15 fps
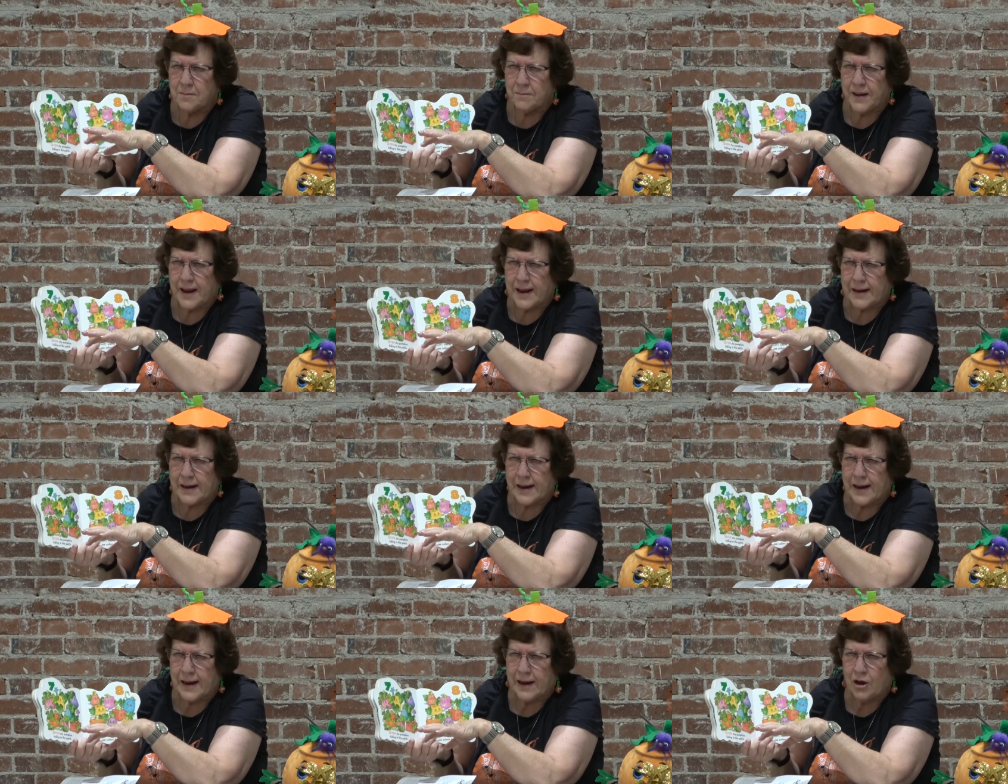pant
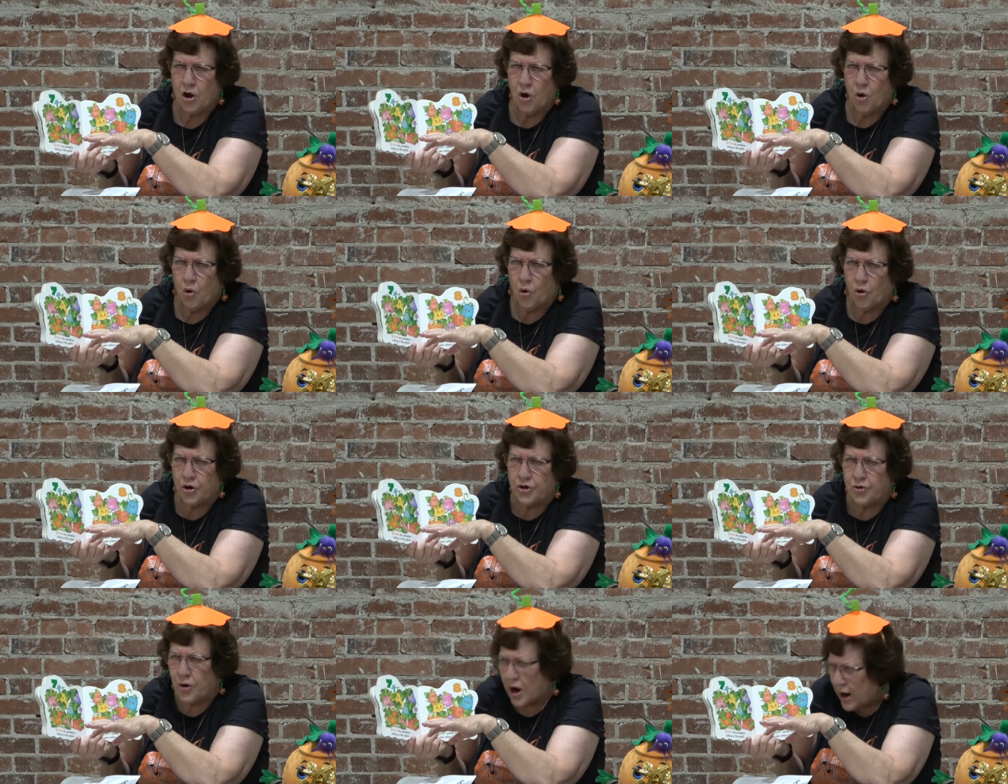leg or
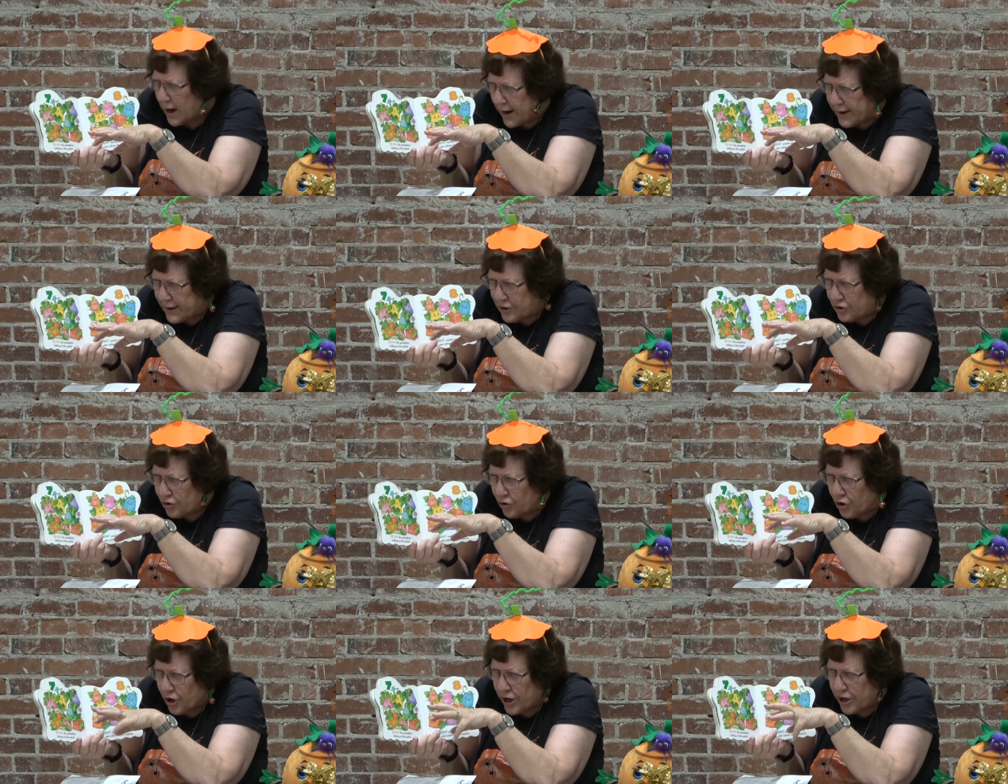you hide in
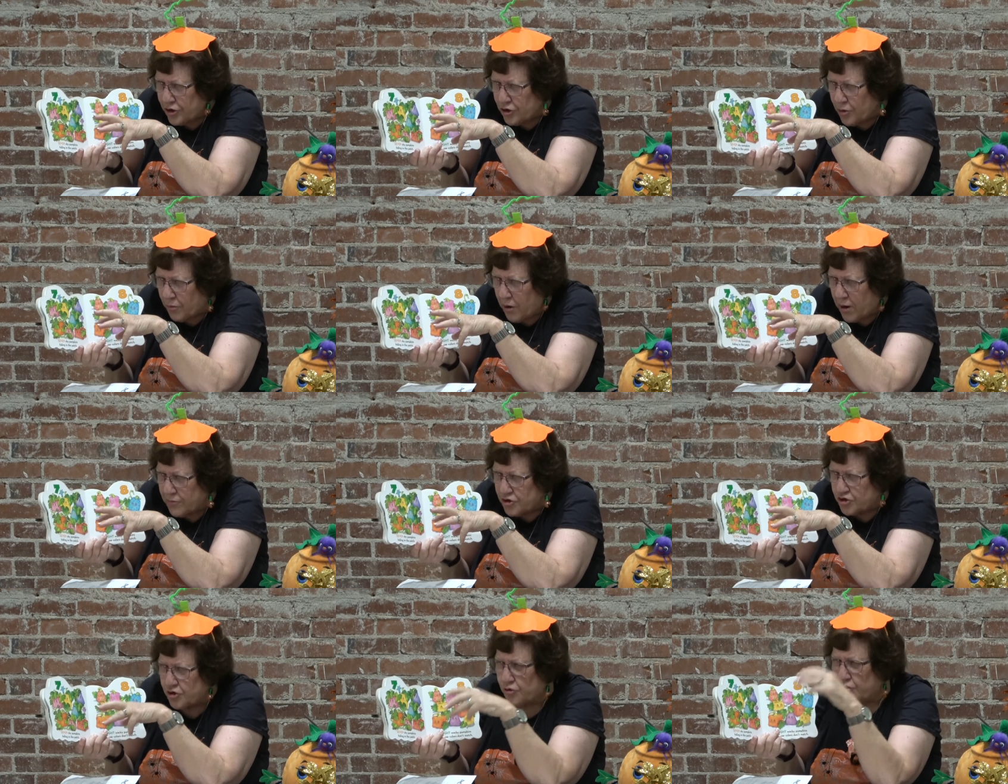your in your
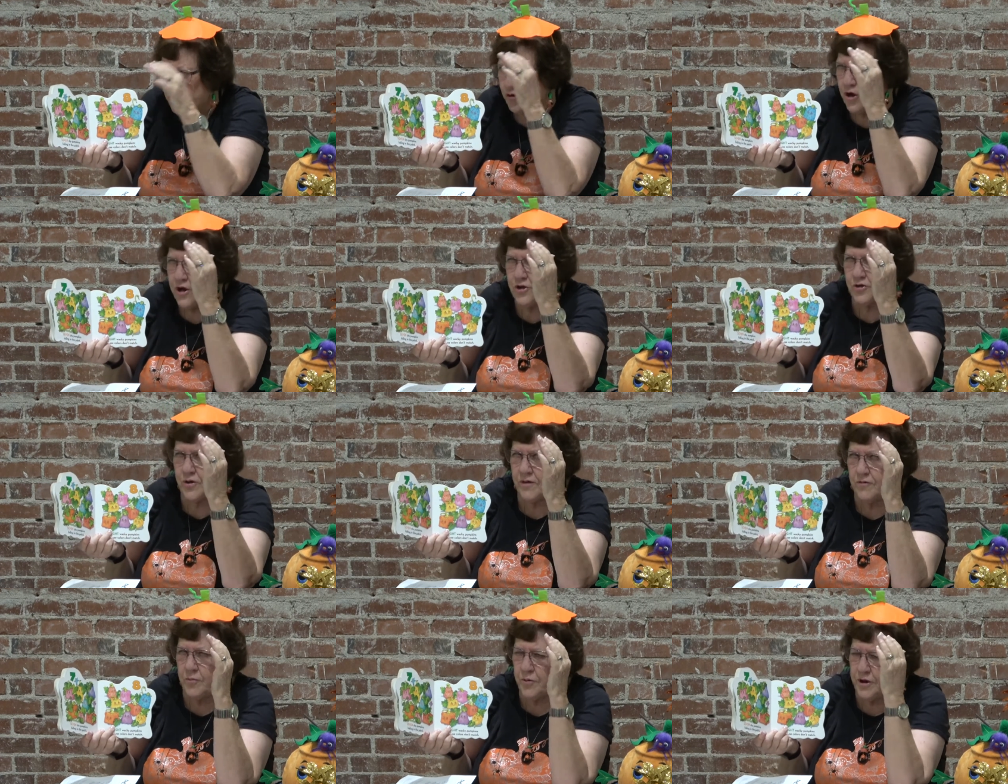mom's shoulder. So
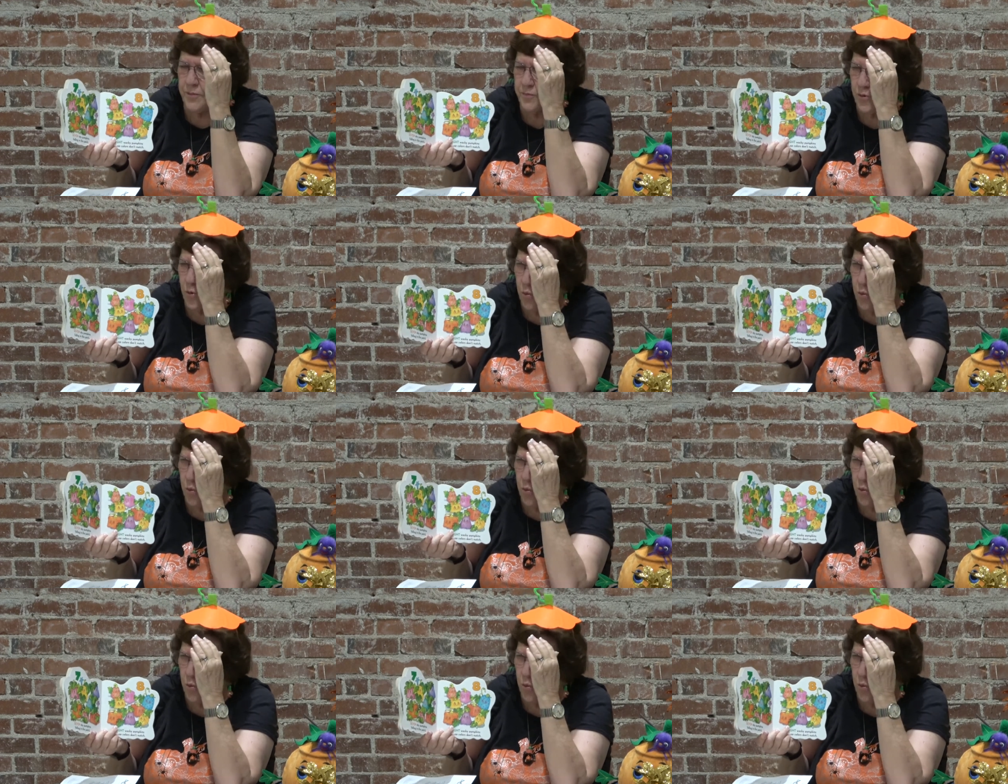everybody put